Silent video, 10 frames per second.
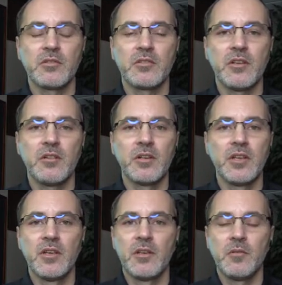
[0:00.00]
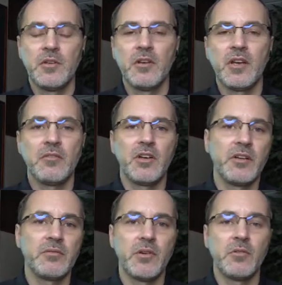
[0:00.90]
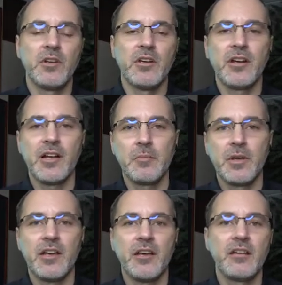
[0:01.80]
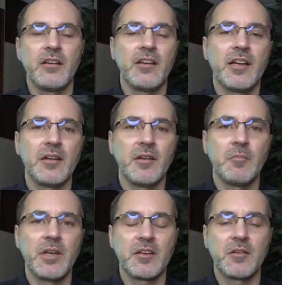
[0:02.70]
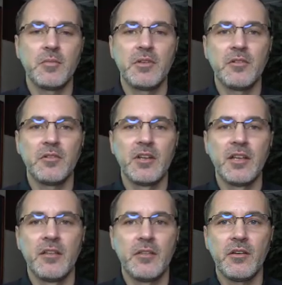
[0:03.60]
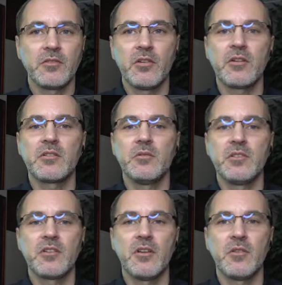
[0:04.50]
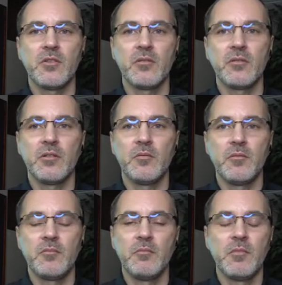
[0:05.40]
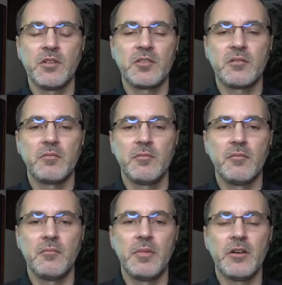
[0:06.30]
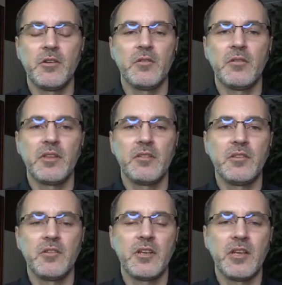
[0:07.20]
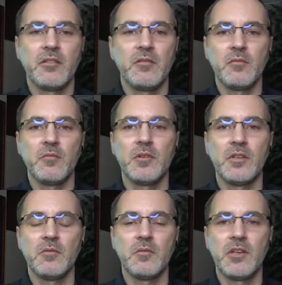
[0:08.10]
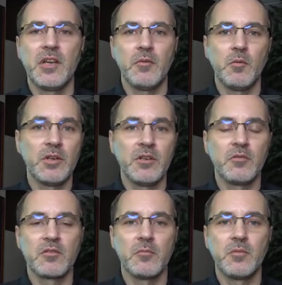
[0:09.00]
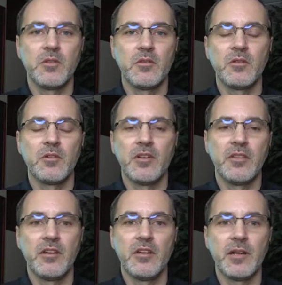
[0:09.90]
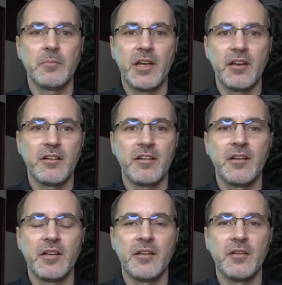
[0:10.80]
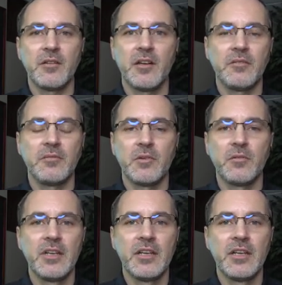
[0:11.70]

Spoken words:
So when you have an iPhone and an iPad and a Mac computer, they all talk to each other much better than you get when you have a Windows computer and then an iPad and an iPhone.